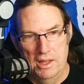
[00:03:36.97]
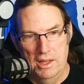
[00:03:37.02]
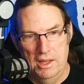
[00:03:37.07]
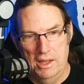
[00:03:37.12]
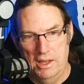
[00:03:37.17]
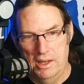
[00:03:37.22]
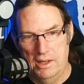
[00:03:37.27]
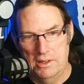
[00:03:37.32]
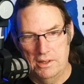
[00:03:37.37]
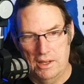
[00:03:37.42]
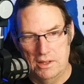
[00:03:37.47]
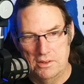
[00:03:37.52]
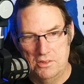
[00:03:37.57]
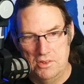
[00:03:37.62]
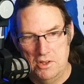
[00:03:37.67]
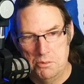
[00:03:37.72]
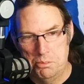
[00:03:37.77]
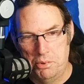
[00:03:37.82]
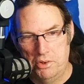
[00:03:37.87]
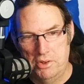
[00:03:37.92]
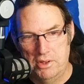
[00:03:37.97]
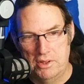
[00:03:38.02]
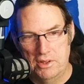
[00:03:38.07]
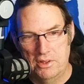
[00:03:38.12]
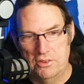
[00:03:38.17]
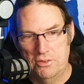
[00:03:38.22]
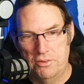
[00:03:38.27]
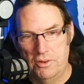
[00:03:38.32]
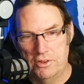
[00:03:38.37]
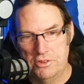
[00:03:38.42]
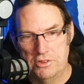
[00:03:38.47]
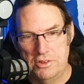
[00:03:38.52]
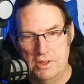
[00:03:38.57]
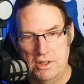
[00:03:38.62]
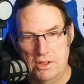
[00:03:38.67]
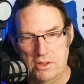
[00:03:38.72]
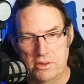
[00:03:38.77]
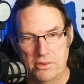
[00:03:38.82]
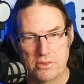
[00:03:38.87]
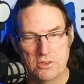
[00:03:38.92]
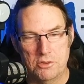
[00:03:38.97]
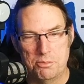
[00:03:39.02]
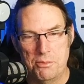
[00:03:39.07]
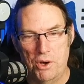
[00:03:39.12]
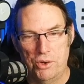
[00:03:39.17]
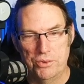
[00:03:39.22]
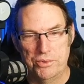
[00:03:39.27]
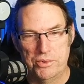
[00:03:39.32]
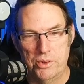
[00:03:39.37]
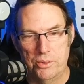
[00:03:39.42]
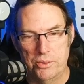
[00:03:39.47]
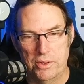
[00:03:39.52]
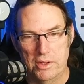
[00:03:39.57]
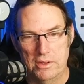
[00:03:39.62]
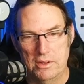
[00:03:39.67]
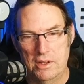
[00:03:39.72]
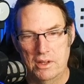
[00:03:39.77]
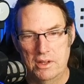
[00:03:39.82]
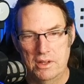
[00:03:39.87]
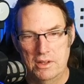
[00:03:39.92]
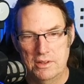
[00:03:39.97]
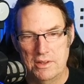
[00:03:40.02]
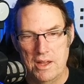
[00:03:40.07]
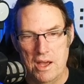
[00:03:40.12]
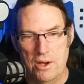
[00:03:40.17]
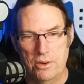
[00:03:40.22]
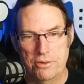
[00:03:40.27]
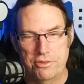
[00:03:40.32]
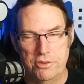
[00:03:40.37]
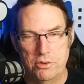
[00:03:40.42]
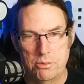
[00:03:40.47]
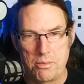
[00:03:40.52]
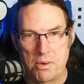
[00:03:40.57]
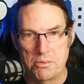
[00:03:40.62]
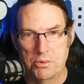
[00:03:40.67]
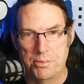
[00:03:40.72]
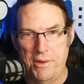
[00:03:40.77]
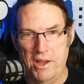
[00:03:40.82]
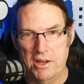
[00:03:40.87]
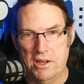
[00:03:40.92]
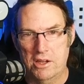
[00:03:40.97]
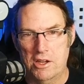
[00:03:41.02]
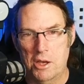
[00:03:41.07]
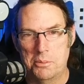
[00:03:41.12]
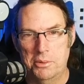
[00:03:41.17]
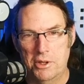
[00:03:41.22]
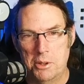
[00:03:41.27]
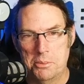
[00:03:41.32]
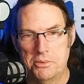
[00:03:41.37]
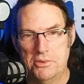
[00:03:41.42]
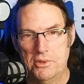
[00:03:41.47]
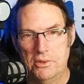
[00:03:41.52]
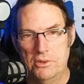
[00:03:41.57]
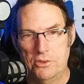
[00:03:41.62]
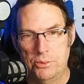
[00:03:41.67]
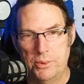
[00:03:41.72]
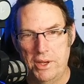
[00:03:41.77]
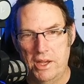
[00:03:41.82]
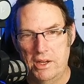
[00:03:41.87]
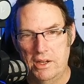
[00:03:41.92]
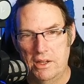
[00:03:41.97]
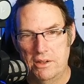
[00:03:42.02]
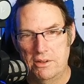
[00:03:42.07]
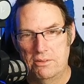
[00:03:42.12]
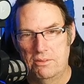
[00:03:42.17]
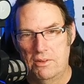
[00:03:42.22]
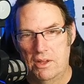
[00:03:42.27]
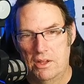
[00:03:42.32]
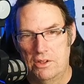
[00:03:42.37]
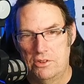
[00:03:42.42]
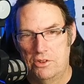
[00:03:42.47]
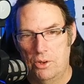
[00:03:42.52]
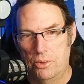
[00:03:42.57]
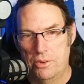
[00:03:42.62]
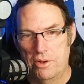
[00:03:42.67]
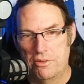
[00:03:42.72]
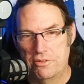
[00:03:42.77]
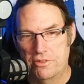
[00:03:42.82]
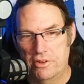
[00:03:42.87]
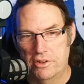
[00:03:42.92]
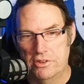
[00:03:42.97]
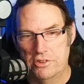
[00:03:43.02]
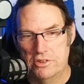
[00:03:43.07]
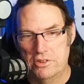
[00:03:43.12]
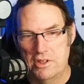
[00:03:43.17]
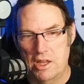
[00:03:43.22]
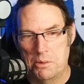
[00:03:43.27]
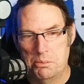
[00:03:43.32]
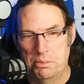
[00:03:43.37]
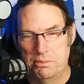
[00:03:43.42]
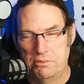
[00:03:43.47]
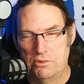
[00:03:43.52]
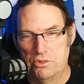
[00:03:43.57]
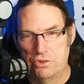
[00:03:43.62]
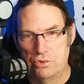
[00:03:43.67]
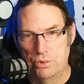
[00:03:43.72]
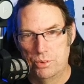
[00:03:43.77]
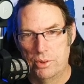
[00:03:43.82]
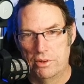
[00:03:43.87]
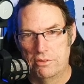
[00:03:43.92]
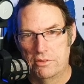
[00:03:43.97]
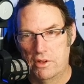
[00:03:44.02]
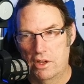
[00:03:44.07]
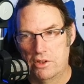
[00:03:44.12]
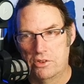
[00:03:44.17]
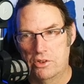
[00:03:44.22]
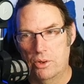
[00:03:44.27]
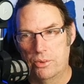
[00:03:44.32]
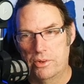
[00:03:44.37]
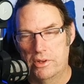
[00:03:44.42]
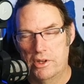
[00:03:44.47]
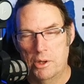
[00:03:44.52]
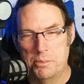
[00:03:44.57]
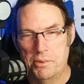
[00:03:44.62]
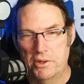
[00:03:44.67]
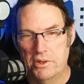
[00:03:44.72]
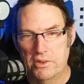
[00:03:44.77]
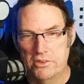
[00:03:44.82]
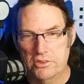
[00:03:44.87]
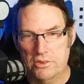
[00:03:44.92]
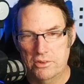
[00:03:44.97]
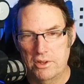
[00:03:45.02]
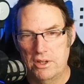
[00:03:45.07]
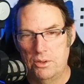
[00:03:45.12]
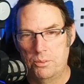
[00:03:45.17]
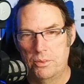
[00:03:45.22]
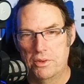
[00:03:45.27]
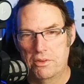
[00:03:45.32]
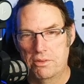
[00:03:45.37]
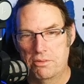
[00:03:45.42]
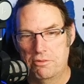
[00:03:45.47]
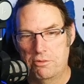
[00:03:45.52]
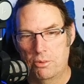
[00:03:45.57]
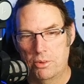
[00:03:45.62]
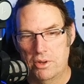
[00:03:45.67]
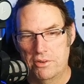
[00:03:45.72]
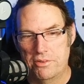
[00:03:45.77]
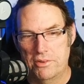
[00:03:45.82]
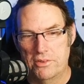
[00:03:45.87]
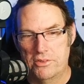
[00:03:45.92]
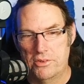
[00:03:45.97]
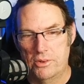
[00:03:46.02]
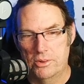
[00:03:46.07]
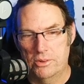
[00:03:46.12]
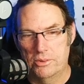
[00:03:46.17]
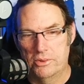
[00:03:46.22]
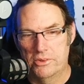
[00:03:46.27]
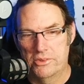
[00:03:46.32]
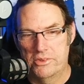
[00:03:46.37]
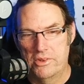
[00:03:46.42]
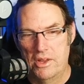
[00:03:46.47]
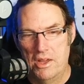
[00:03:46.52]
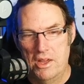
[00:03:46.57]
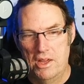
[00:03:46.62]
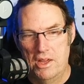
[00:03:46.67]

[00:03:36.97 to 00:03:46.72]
And I did put in this function here of small donut. Now, if you remember back a couple episodes, we had a donut function that drew a donut up on the screen with 4 different circles.